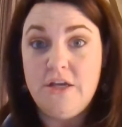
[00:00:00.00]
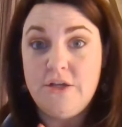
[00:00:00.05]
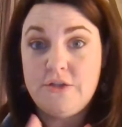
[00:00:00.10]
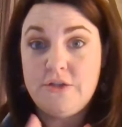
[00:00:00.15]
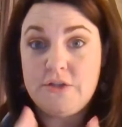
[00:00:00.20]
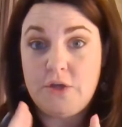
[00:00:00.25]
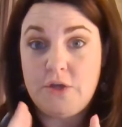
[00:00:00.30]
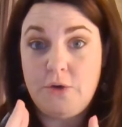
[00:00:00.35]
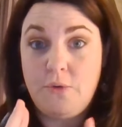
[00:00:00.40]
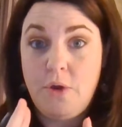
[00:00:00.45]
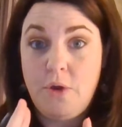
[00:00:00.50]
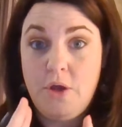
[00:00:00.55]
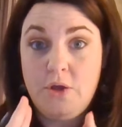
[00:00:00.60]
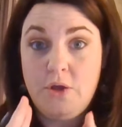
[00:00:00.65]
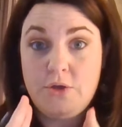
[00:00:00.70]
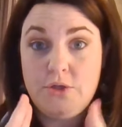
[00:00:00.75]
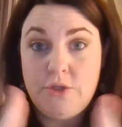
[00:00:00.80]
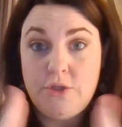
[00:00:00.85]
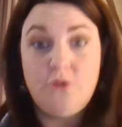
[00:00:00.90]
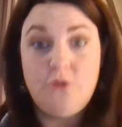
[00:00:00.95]
So
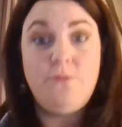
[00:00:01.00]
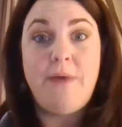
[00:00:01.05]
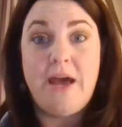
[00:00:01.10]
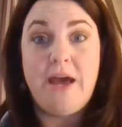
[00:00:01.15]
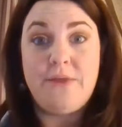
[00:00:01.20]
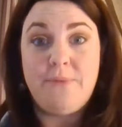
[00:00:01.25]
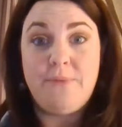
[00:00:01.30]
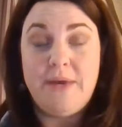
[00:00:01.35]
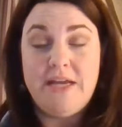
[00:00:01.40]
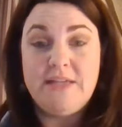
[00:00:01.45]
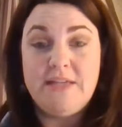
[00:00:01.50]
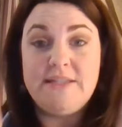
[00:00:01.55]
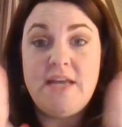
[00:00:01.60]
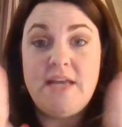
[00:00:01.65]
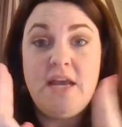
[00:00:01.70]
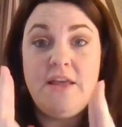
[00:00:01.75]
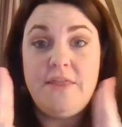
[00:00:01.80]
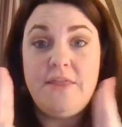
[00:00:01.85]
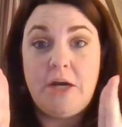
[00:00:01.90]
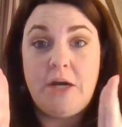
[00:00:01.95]
two pathways,
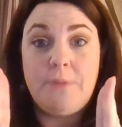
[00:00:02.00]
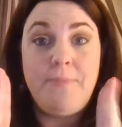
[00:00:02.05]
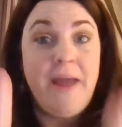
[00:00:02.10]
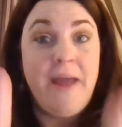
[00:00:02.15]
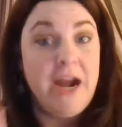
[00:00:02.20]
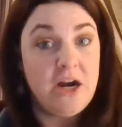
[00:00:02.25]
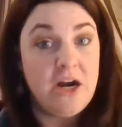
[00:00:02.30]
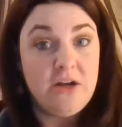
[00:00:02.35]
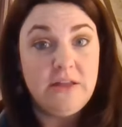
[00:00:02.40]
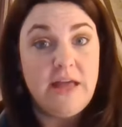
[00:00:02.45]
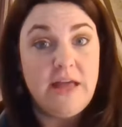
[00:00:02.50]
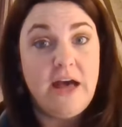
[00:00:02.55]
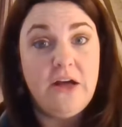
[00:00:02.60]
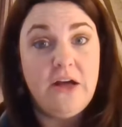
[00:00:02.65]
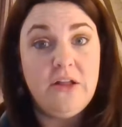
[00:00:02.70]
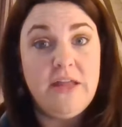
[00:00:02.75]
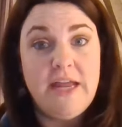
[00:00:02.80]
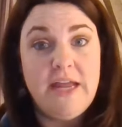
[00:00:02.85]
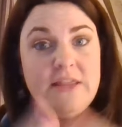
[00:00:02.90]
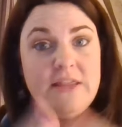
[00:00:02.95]
they're
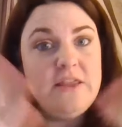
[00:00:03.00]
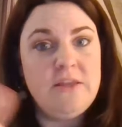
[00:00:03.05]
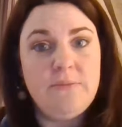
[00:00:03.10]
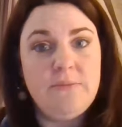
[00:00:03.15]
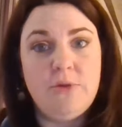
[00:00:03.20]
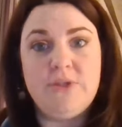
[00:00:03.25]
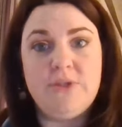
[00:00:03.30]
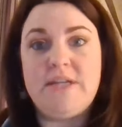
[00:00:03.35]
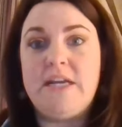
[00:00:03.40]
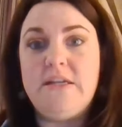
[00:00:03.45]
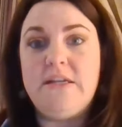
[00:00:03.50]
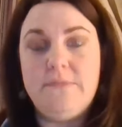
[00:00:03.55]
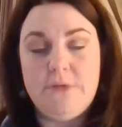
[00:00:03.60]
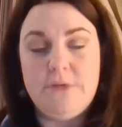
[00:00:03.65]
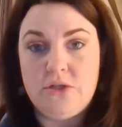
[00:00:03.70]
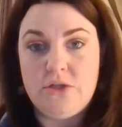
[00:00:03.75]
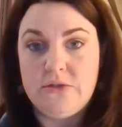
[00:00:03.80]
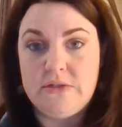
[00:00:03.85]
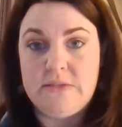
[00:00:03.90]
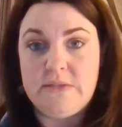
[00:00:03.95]
parallel in the
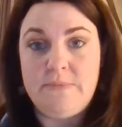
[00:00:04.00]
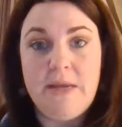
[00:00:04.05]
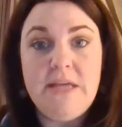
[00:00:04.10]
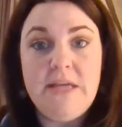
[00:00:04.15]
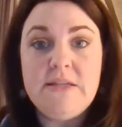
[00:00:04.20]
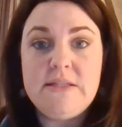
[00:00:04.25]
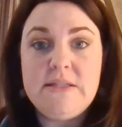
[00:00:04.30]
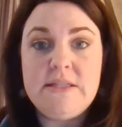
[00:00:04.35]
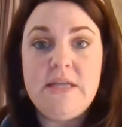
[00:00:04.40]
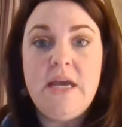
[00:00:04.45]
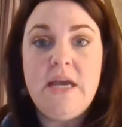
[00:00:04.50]
multidimensional space,